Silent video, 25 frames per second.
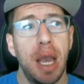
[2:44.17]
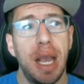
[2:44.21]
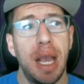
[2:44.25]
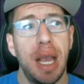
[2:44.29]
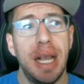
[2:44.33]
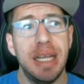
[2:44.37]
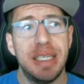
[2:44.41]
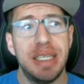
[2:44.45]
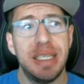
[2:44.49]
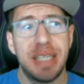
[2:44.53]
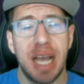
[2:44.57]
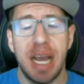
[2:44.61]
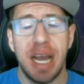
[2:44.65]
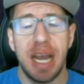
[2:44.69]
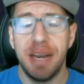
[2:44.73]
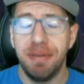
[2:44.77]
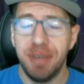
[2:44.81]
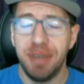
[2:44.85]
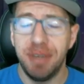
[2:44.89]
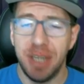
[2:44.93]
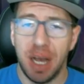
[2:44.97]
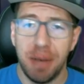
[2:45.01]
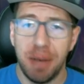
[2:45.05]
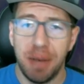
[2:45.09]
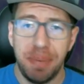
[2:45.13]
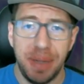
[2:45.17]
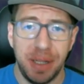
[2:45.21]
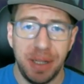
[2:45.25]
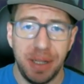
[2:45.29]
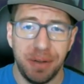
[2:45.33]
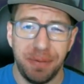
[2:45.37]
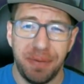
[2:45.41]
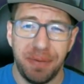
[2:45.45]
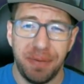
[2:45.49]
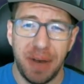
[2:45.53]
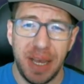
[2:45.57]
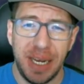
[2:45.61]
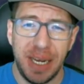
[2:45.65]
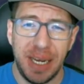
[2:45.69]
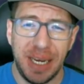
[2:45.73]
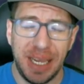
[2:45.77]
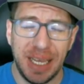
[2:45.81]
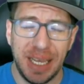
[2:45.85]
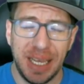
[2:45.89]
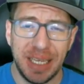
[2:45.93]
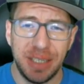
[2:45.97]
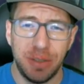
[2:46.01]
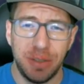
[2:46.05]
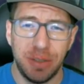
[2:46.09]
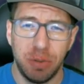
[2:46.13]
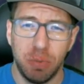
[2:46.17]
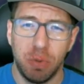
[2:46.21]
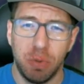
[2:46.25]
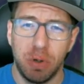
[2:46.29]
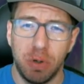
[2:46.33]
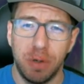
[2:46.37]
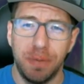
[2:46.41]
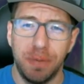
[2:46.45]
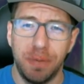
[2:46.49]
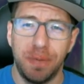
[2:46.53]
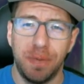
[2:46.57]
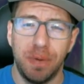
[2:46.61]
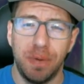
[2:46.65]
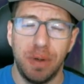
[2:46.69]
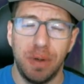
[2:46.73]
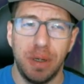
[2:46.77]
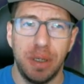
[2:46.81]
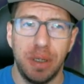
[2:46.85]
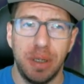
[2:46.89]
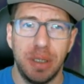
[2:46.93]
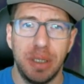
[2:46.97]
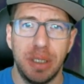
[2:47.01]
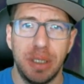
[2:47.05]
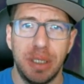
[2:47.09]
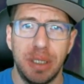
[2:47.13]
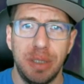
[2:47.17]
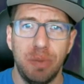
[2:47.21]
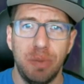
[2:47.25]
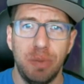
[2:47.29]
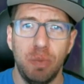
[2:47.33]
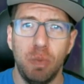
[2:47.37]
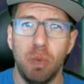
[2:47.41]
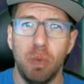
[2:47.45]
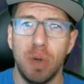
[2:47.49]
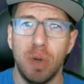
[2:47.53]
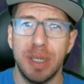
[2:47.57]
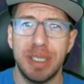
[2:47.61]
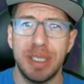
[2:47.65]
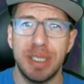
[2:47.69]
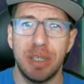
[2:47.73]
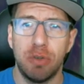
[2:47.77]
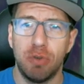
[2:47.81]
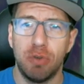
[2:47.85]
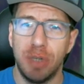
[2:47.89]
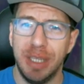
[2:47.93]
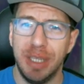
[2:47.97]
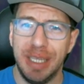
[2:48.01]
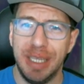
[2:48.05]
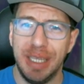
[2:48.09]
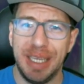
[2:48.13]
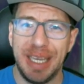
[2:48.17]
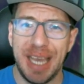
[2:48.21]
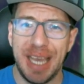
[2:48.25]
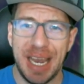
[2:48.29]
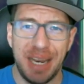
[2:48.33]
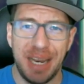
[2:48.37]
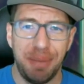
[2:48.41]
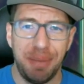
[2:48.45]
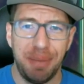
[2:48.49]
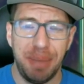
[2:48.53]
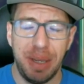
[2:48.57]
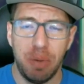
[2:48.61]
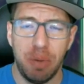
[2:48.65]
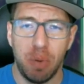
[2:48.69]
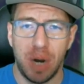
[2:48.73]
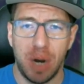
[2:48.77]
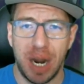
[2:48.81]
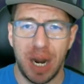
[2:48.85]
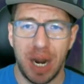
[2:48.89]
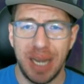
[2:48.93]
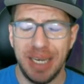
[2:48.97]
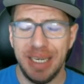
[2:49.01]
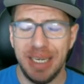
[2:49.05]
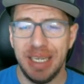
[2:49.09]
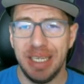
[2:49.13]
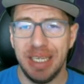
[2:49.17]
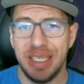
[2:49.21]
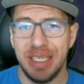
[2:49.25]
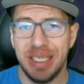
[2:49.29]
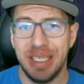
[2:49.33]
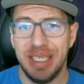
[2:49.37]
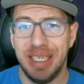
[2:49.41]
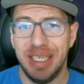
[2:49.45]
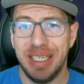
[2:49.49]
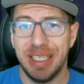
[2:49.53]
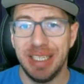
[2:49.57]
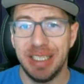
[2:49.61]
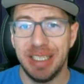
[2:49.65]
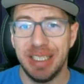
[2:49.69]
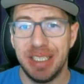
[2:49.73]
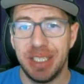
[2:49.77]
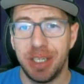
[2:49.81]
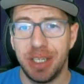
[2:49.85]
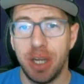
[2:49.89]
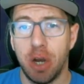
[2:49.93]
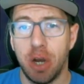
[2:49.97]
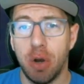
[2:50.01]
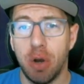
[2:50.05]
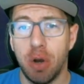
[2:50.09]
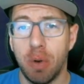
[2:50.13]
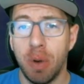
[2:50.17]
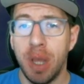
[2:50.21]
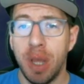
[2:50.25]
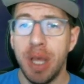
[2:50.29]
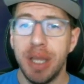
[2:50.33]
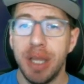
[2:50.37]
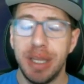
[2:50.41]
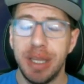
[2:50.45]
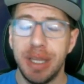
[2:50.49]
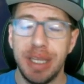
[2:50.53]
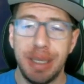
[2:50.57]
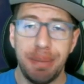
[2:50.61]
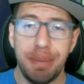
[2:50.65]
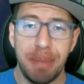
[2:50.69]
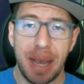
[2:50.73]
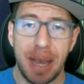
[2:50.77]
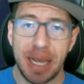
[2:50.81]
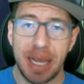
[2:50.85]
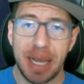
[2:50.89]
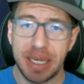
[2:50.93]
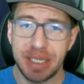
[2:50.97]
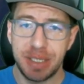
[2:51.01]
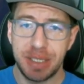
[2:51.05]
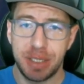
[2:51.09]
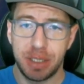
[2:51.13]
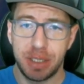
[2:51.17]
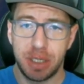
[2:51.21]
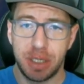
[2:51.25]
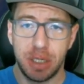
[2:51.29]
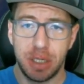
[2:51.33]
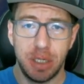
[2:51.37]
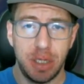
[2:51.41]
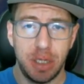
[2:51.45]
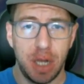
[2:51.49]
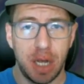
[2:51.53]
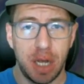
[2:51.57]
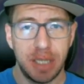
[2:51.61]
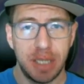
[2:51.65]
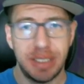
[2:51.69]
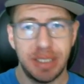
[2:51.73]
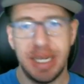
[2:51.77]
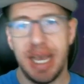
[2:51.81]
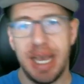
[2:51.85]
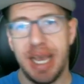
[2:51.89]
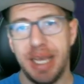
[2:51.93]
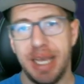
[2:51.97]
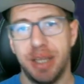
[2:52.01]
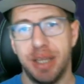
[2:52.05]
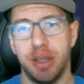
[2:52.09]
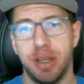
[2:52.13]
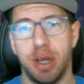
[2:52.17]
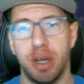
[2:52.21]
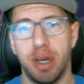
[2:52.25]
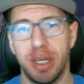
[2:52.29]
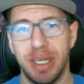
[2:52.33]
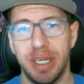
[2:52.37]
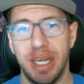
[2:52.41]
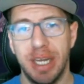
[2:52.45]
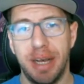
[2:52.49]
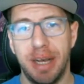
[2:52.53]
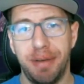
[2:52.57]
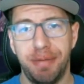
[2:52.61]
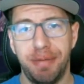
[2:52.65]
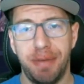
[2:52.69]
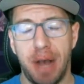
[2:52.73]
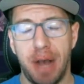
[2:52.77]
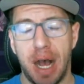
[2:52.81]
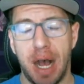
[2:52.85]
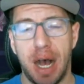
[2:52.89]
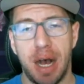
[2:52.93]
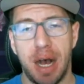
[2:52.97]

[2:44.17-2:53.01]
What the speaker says: it's kind of an uphill fight, and Dwarf wasn't really getting me where I needed to go. The mechs could not tank long enough.